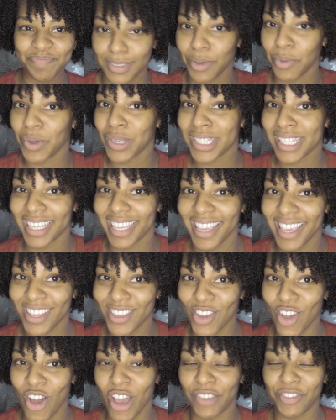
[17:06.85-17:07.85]
Once again,
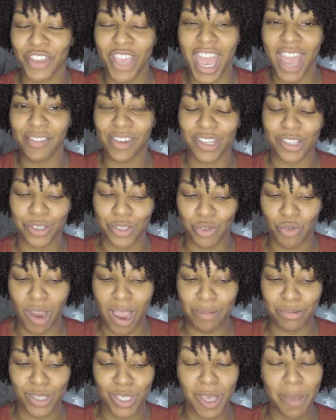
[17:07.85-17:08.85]
y'all, if you have not
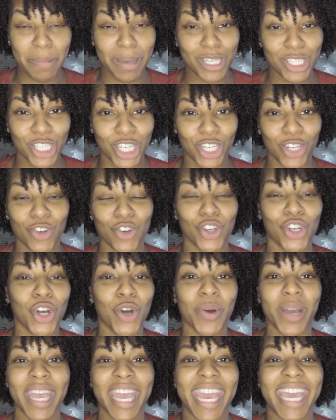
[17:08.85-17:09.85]
subscribed to my channel,
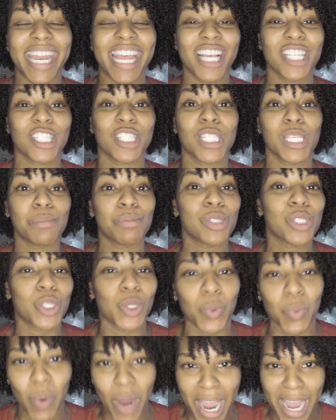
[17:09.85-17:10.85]
go ahead and
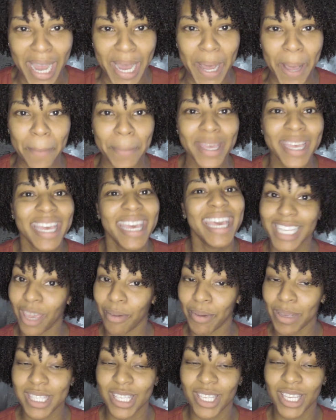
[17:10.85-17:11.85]
subscribe. Can't
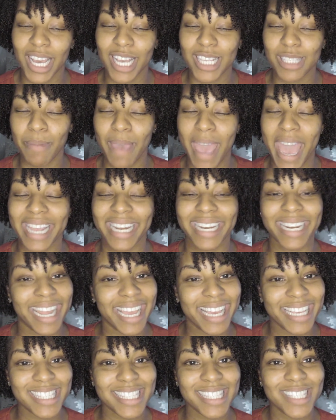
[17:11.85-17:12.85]
wait to see you guys back
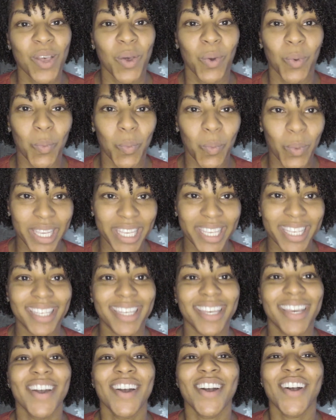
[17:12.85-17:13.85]
next week
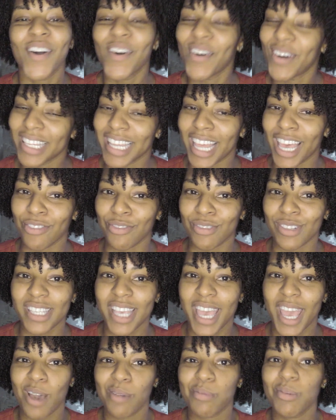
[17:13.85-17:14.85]
on Life with
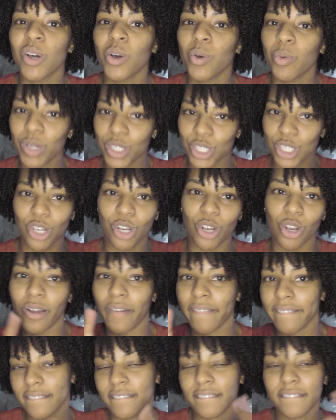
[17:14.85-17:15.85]
Tab with your
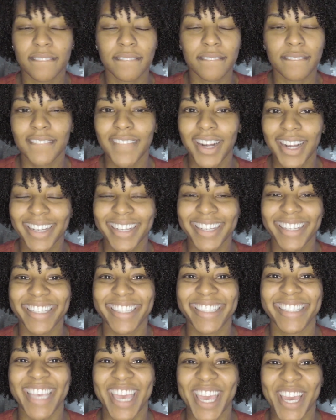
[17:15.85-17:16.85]
girl
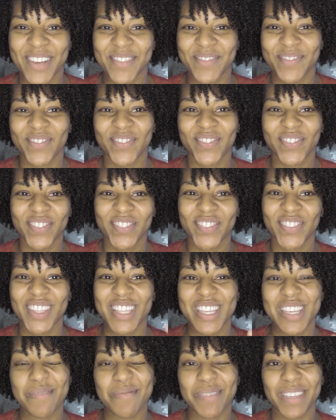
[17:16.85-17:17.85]
Tab.
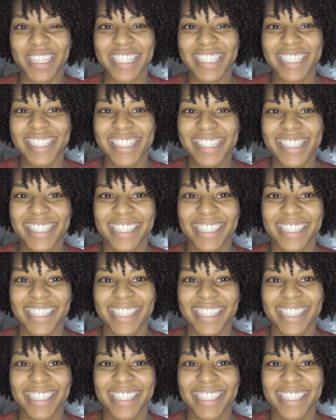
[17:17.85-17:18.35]
Peace.